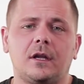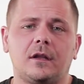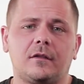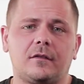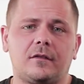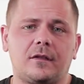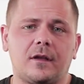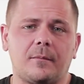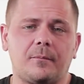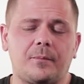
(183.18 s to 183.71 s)

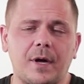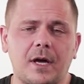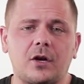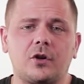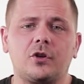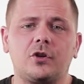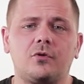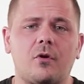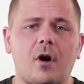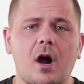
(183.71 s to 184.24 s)
The better
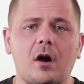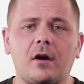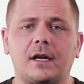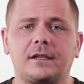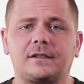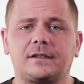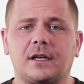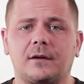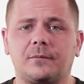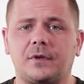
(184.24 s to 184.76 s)
you are
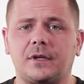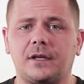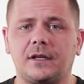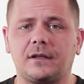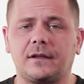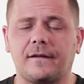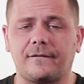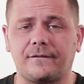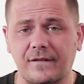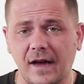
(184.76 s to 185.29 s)
at
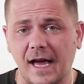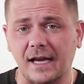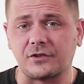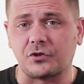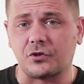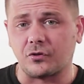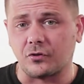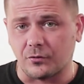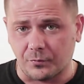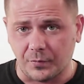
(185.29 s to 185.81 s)
something, the
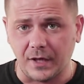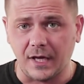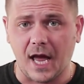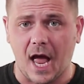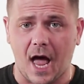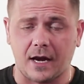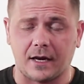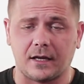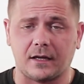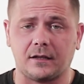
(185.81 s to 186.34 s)
faster you'll be
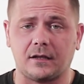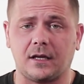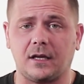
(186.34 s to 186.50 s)
at it,